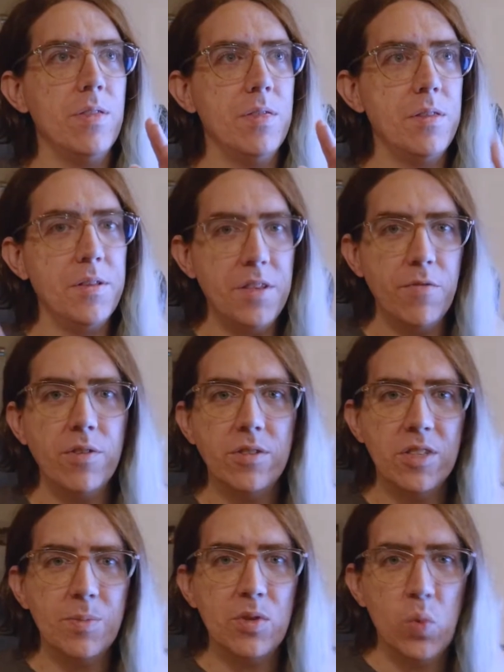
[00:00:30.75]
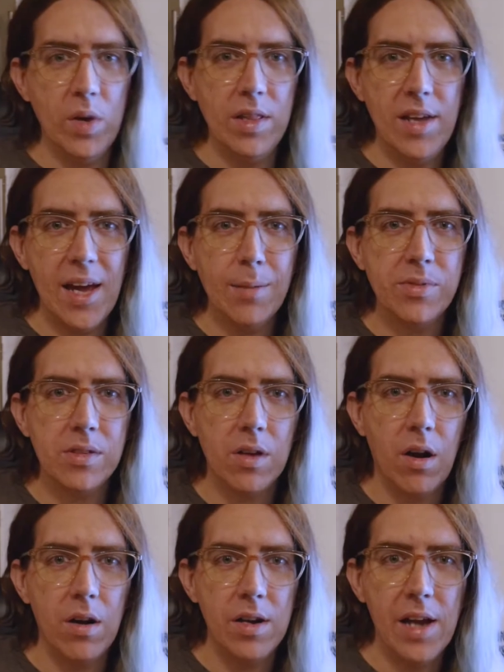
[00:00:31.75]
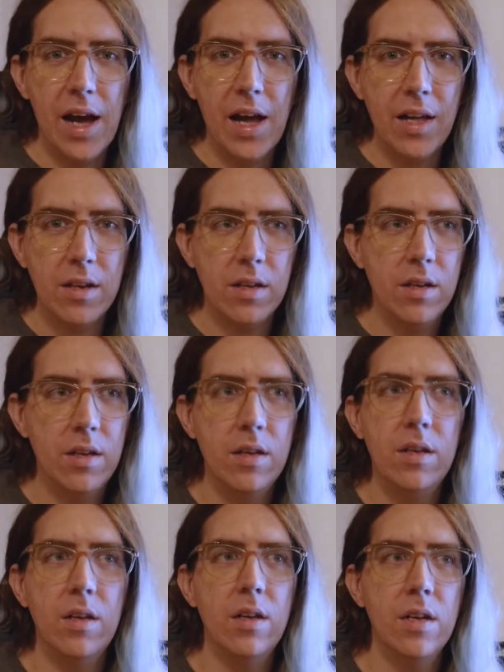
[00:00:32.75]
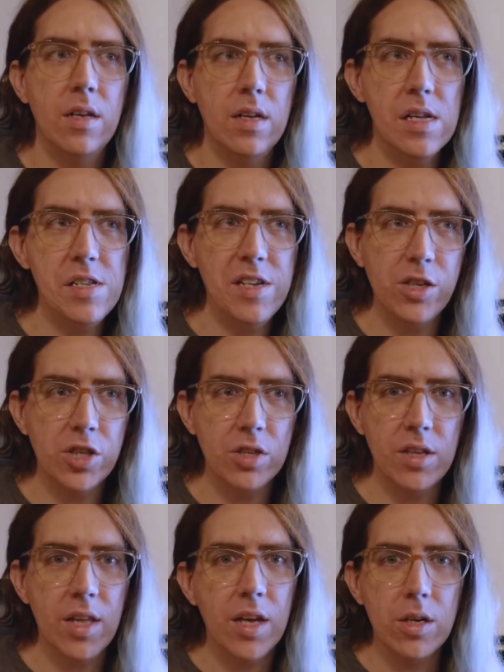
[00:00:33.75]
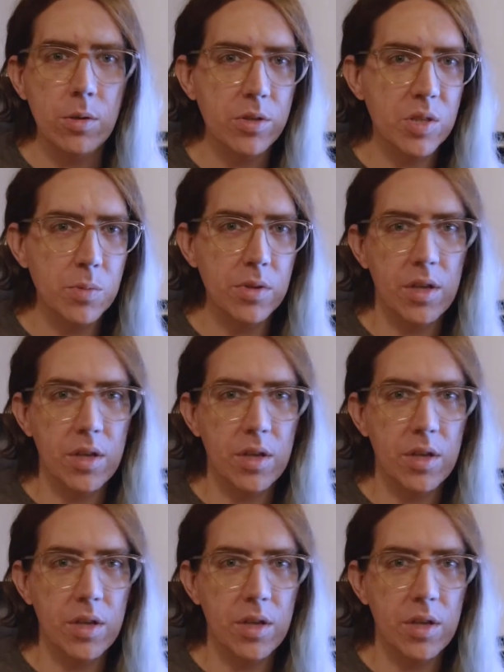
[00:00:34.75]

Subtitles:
the differences between the apps are not initially that noticeable.